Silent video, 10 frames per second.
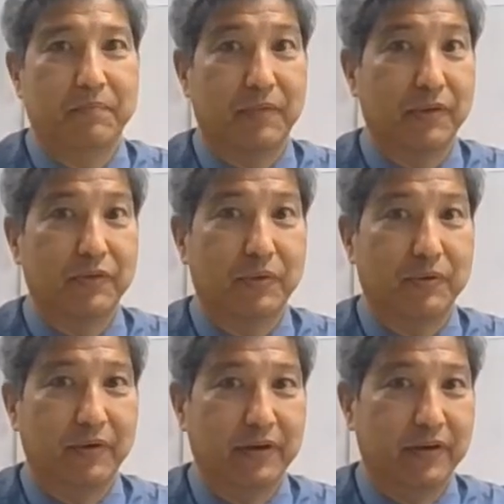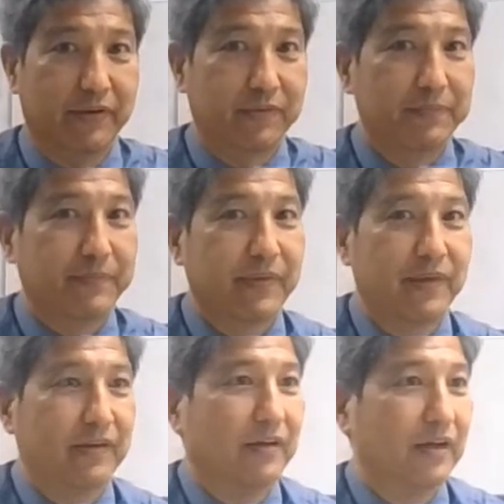this one right here.
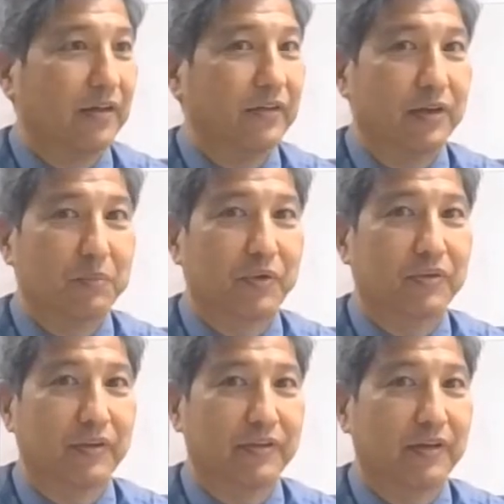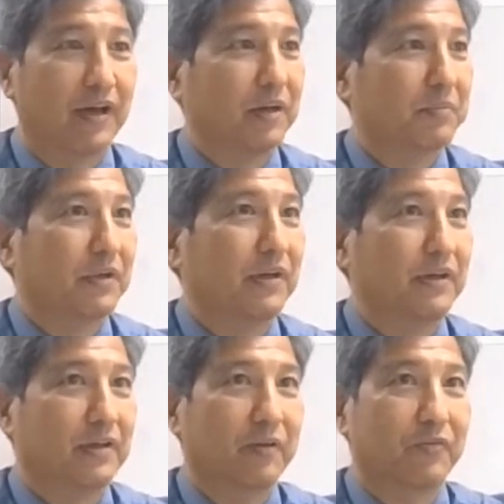All the numbers on the top
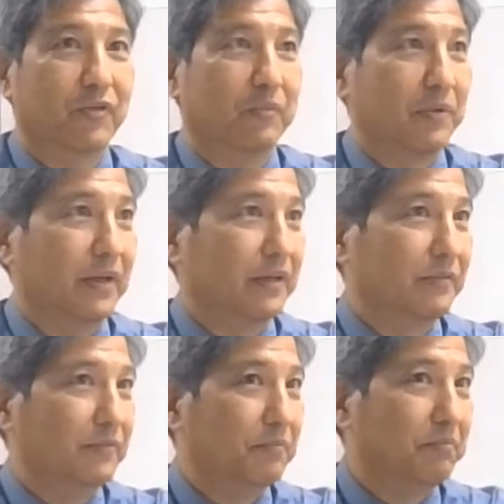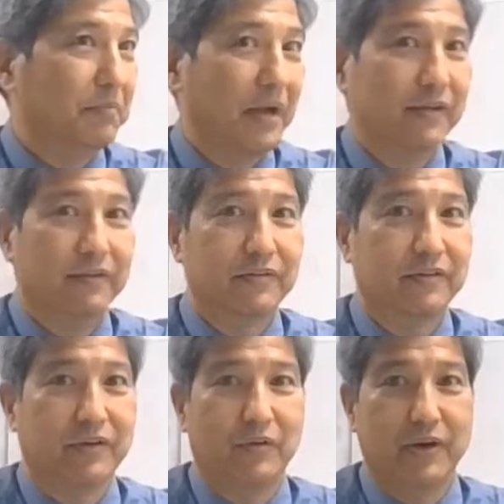come from my balanced
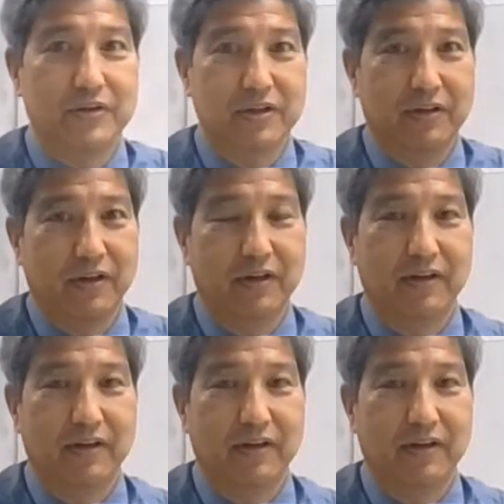equation,